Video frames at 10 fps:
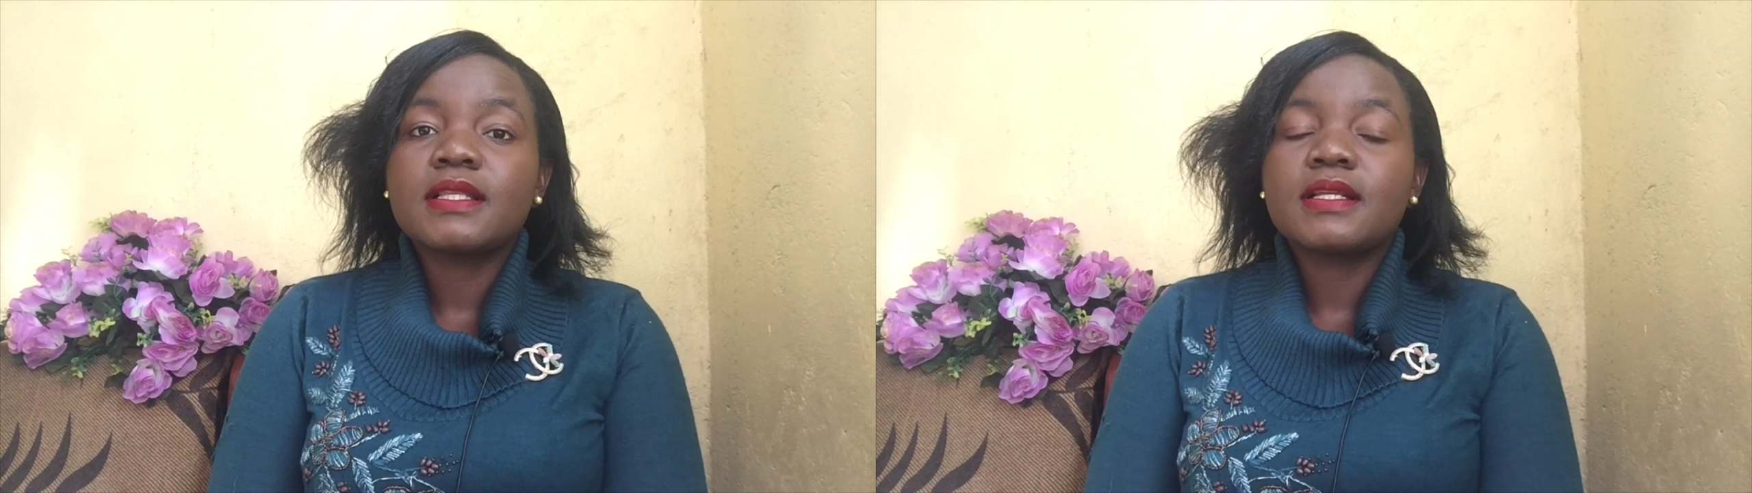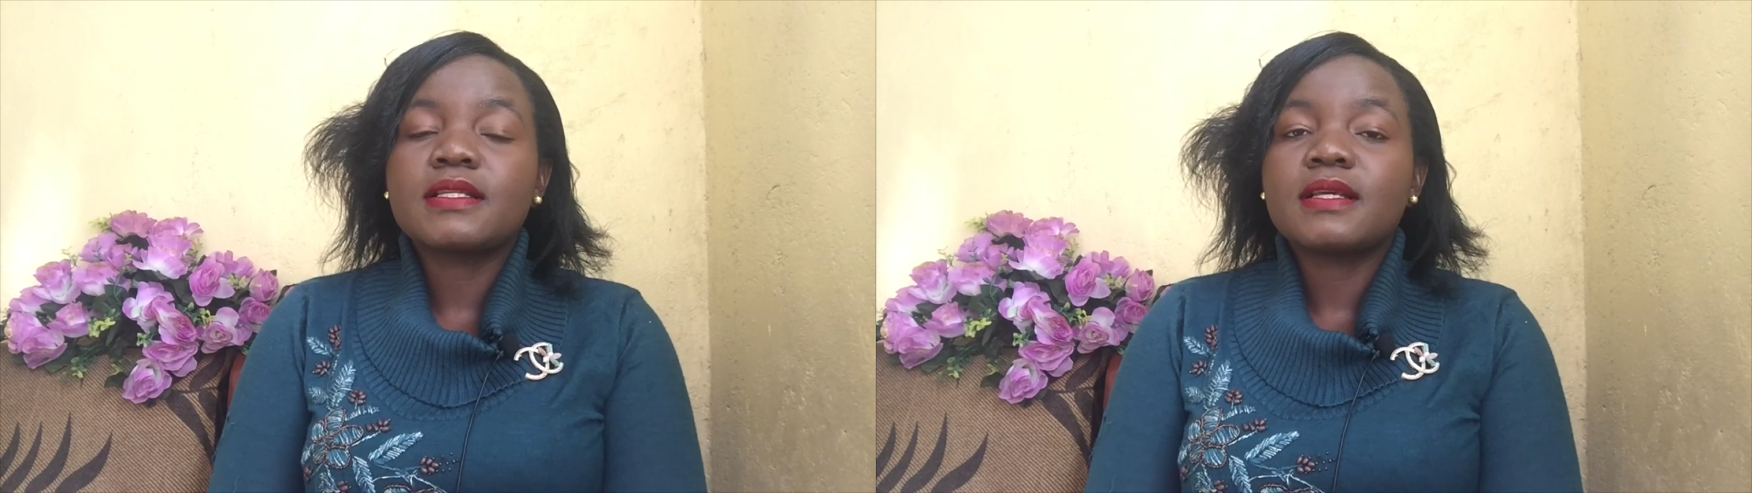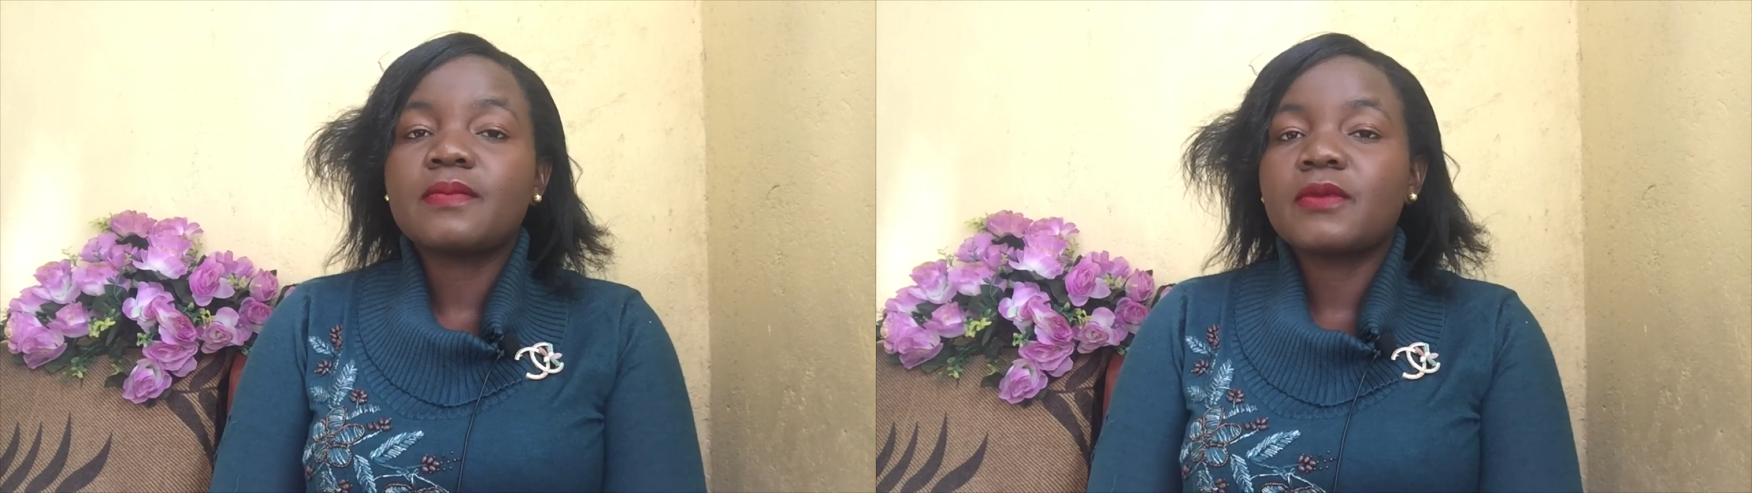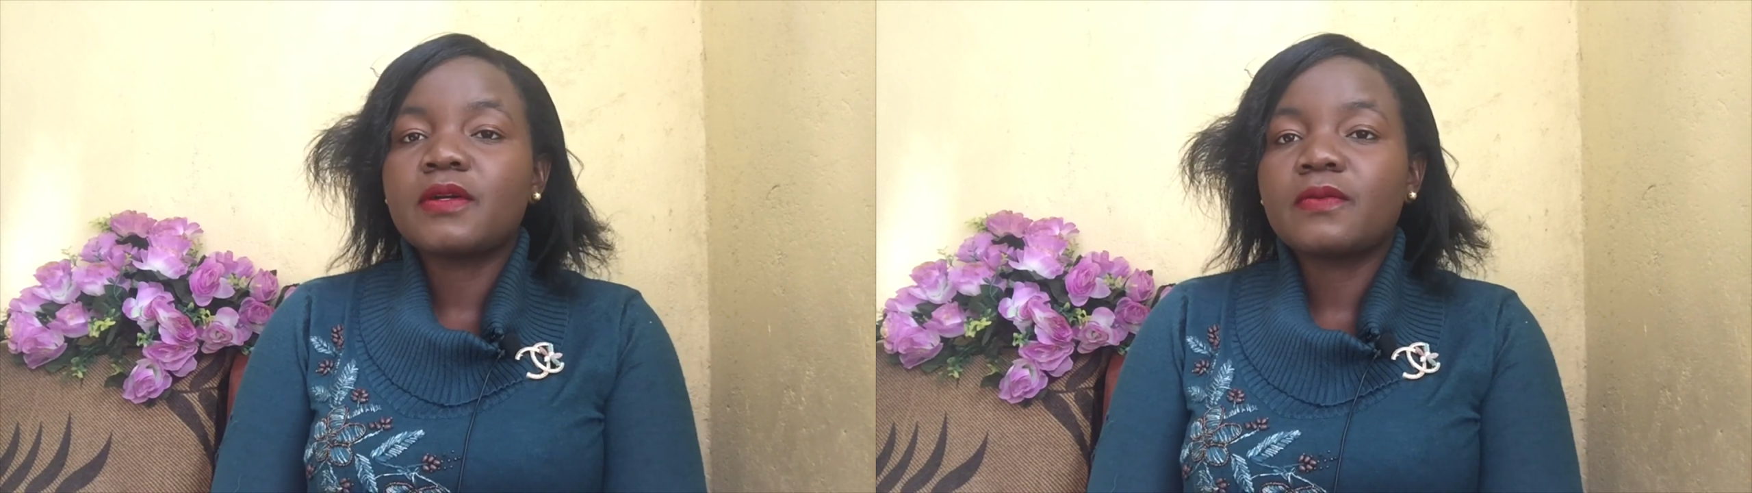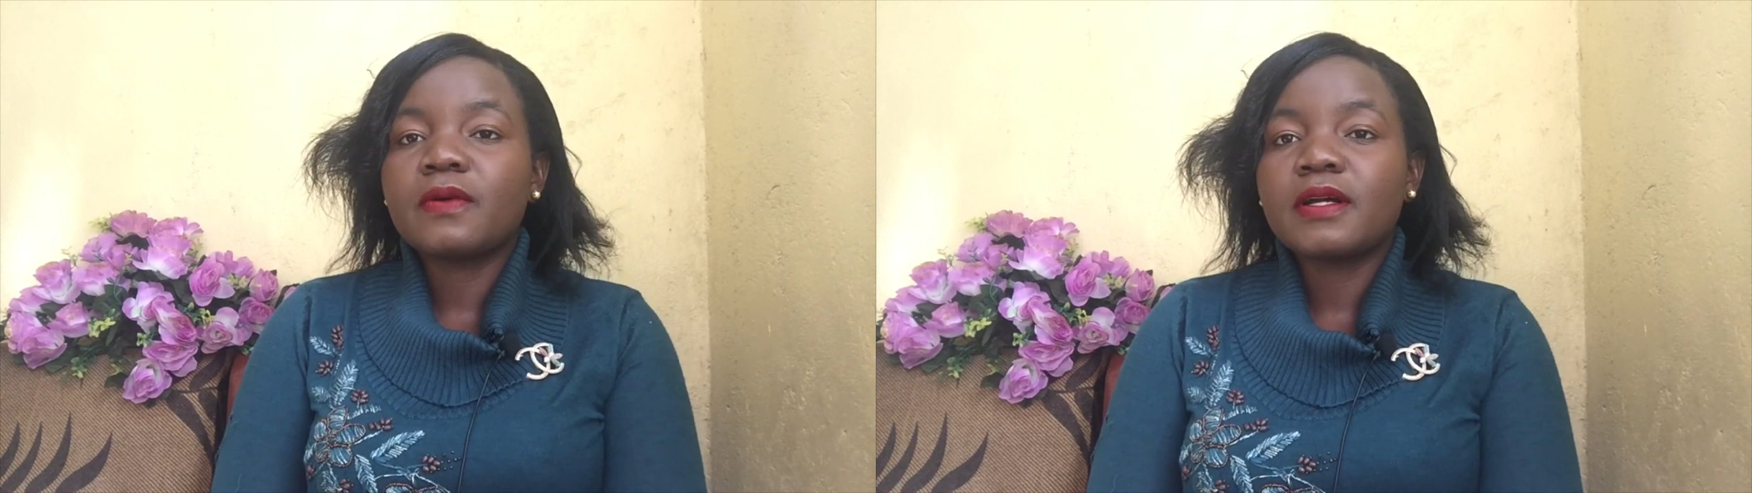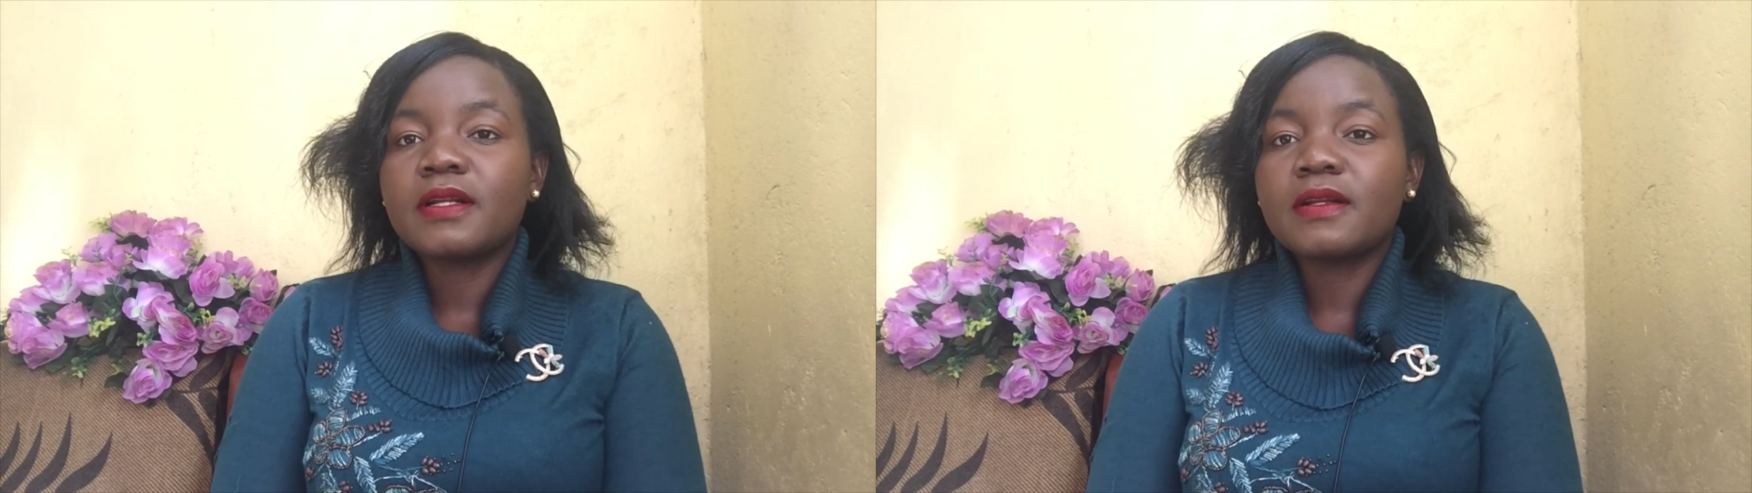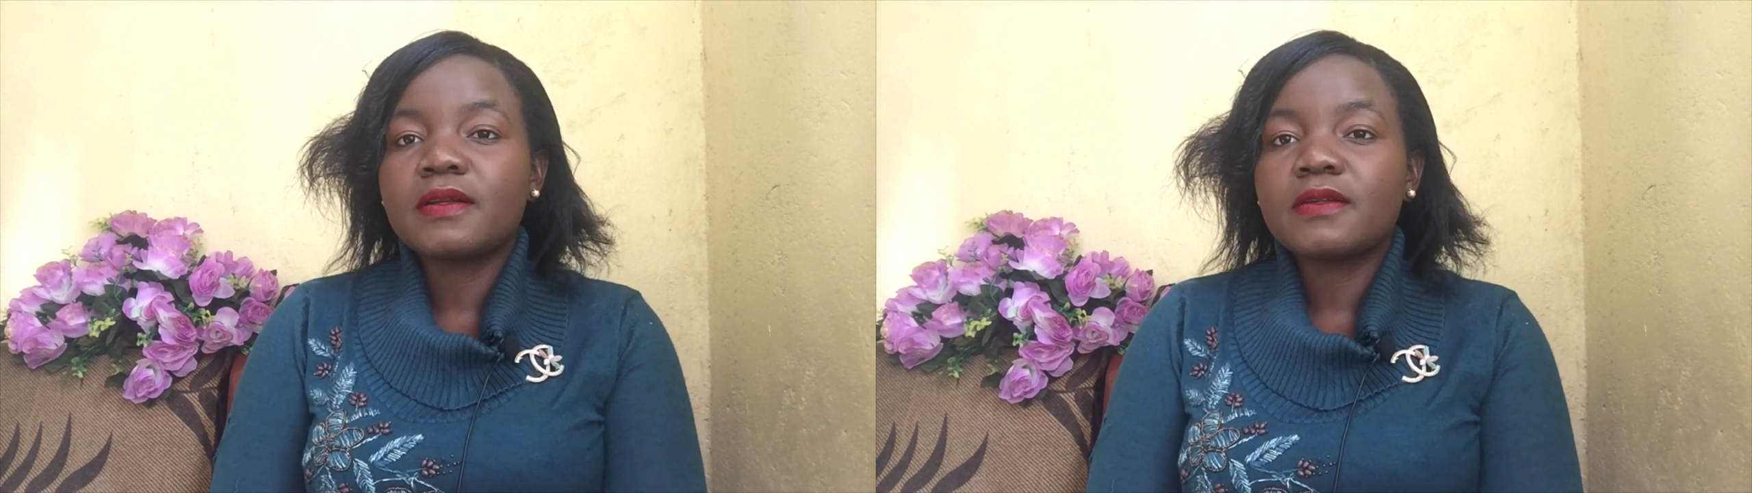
that someone